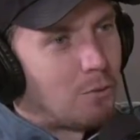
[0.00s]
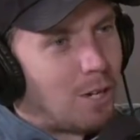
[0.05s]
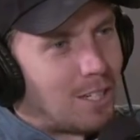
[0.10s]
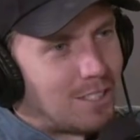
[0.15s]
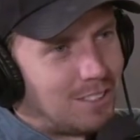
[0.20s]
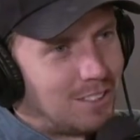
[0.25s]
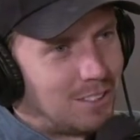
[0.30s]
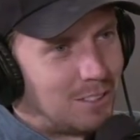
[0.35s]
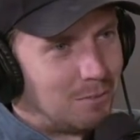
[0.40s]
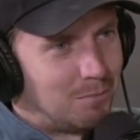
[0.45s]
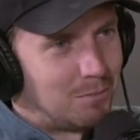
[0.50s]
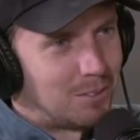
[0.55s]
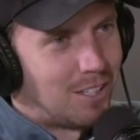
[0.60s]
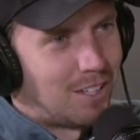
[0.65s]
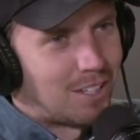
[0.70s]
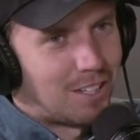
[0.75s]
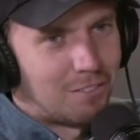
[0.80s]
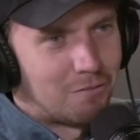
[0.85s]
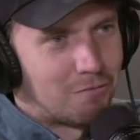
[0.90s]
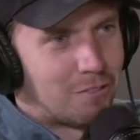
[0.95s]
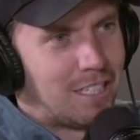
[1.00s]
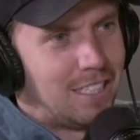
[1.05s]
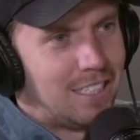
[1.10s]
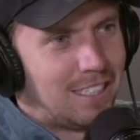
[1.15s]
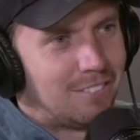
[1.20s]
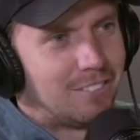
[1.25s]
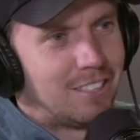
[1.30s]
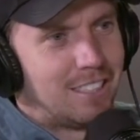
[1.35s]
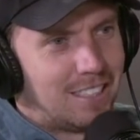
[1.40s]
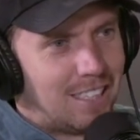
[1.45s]
question comes on, I
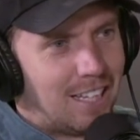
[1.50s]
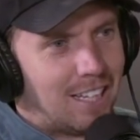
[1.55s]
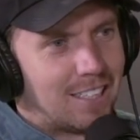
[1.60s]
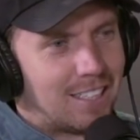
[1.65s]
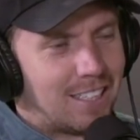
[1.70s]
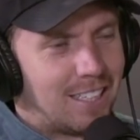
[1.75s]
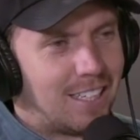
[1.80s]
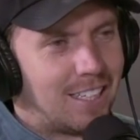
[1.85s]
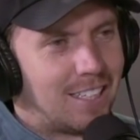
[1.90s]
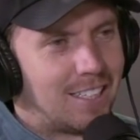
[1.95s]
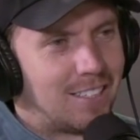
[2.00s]
really, really like it.